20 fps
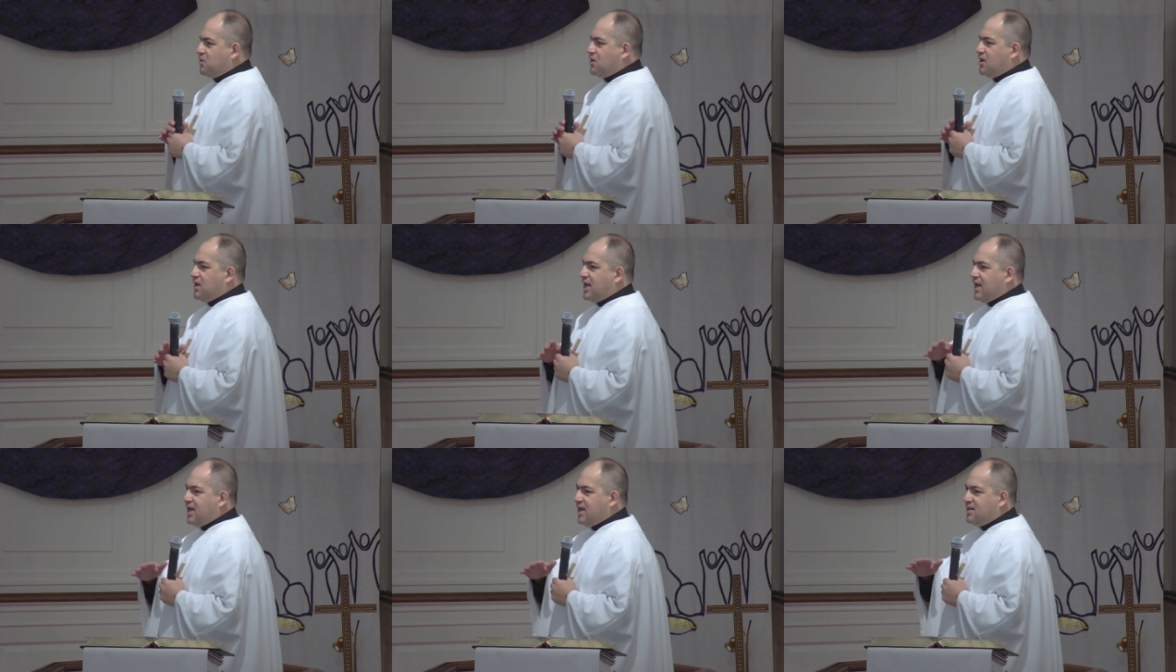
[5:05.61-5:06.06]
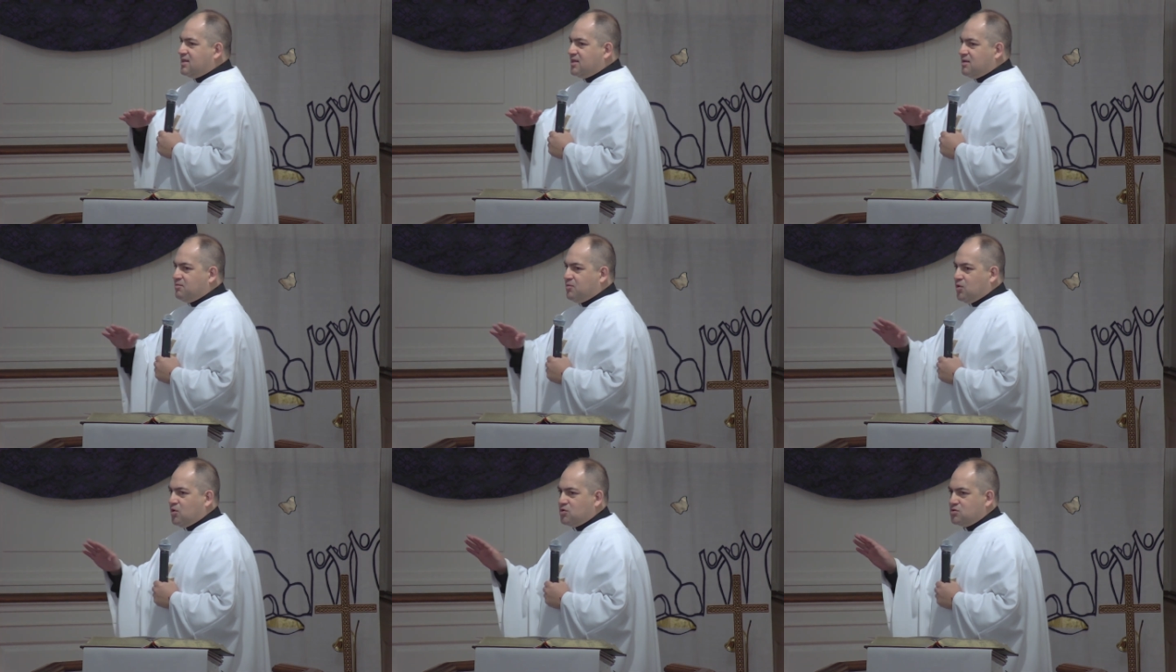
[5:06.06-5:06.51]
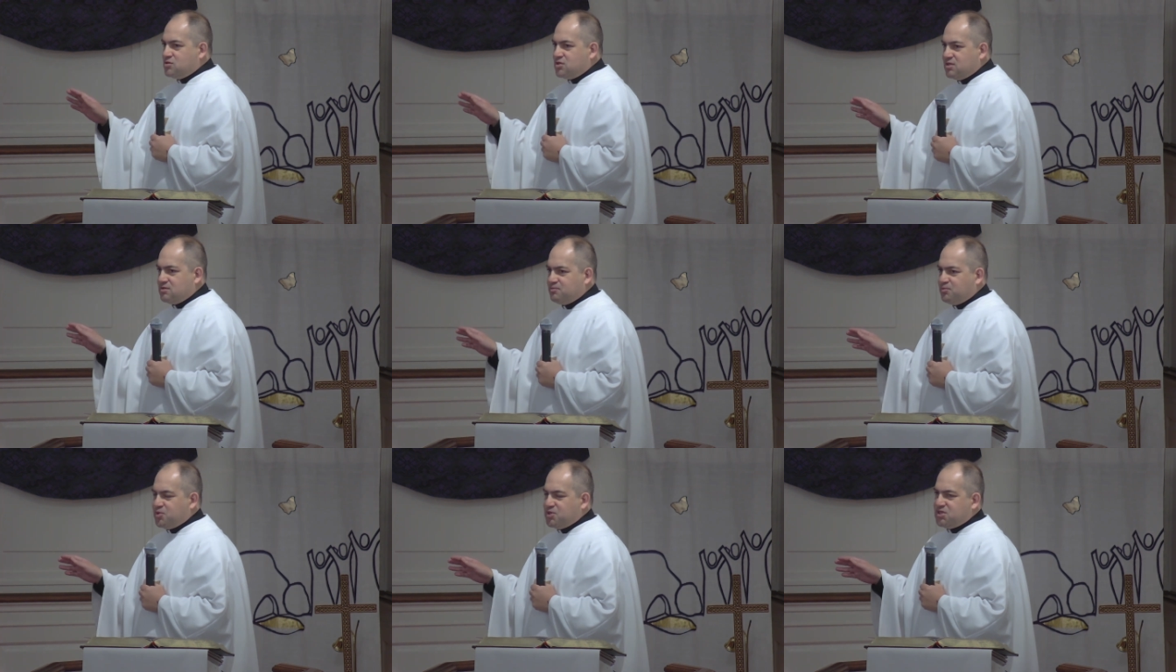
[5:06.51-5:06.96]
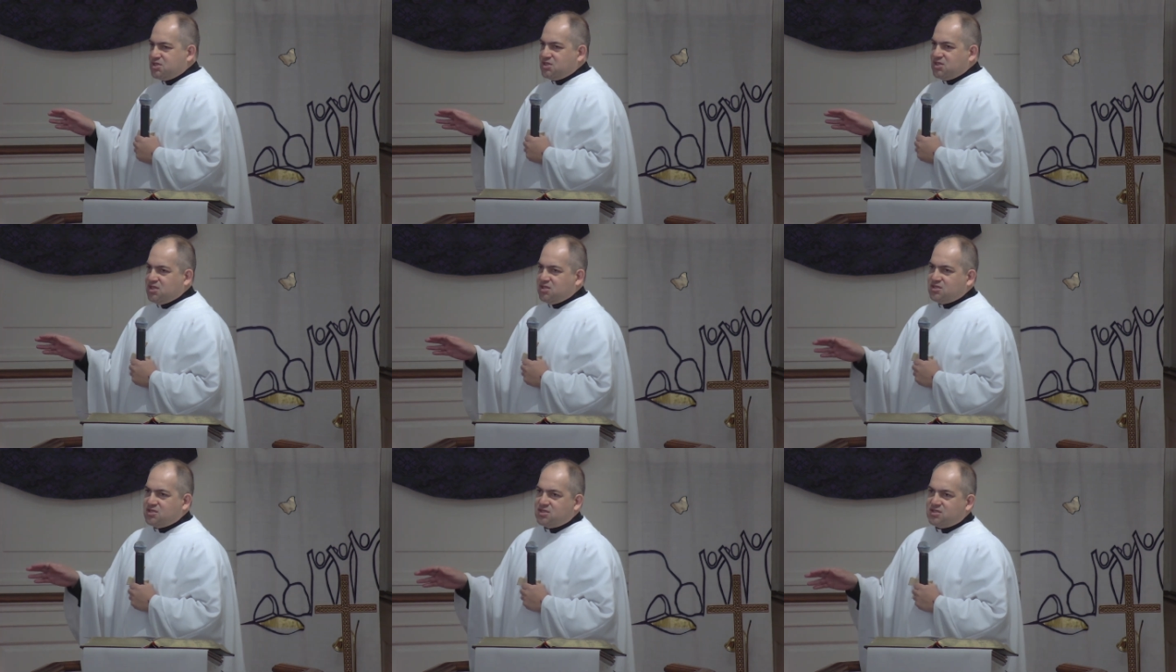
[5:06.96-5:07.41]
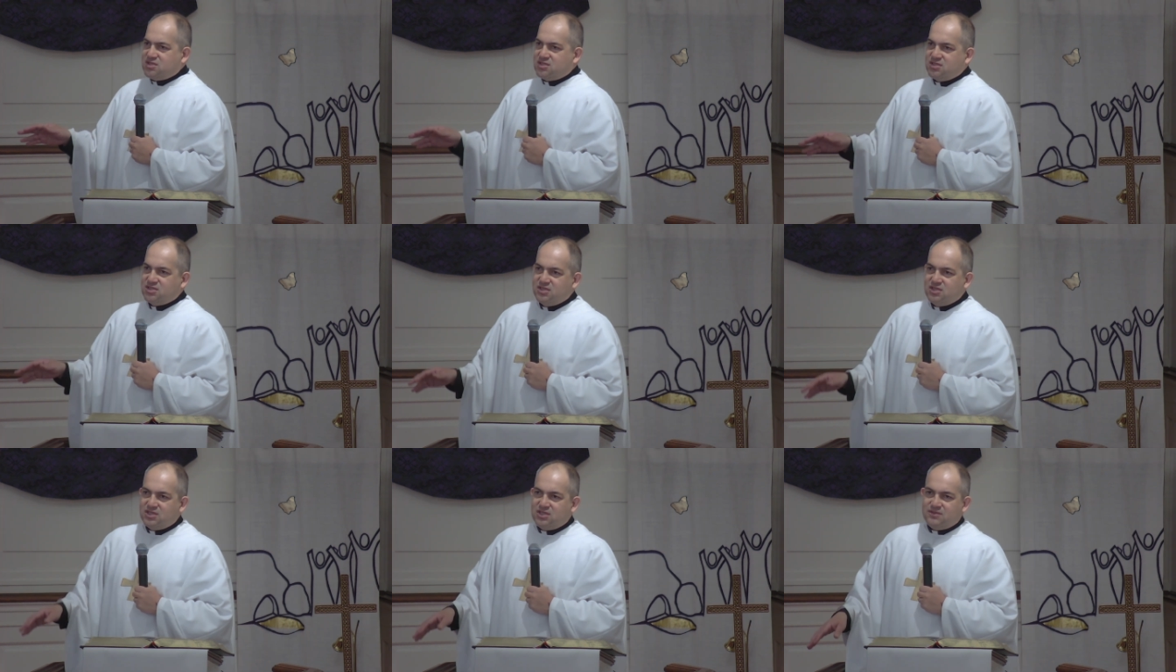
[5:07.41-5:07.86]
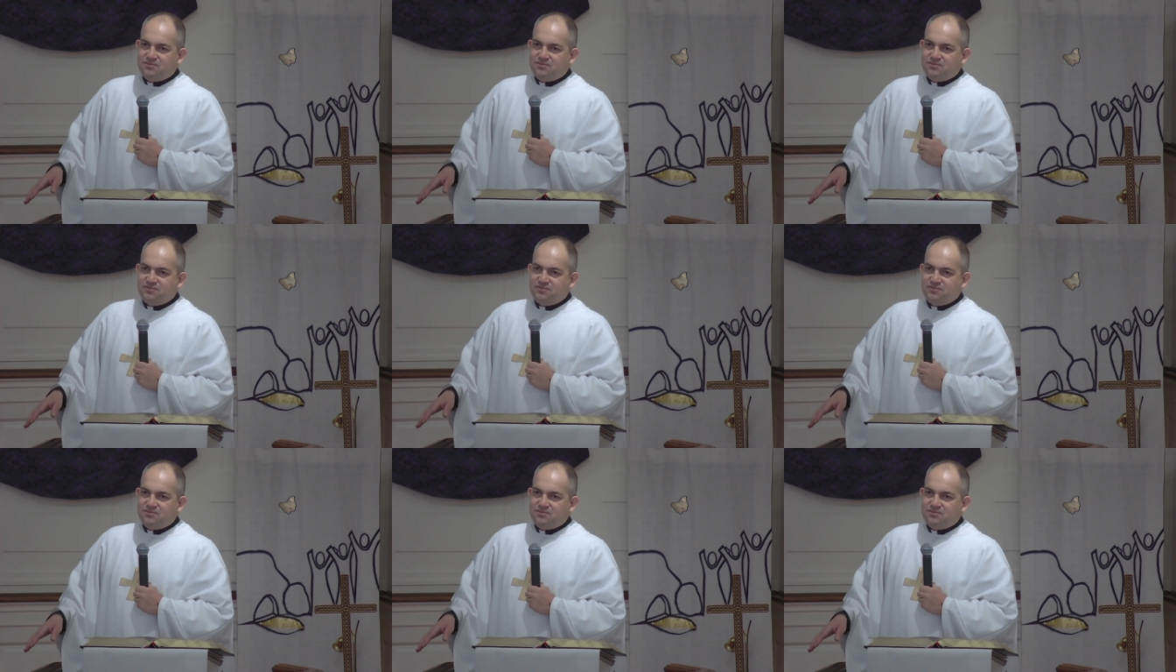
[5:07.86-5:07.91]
We're going to get the most prestigious